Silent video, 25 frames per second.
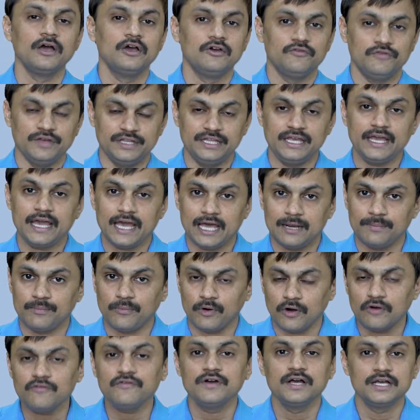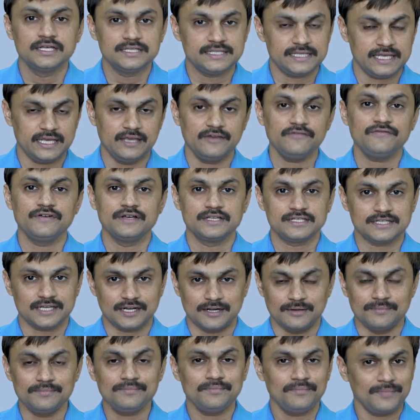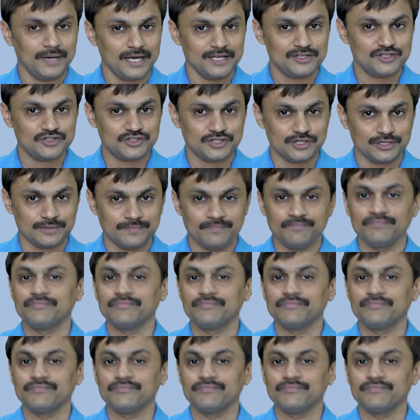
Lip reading: with the help of SAFE Scrum Master.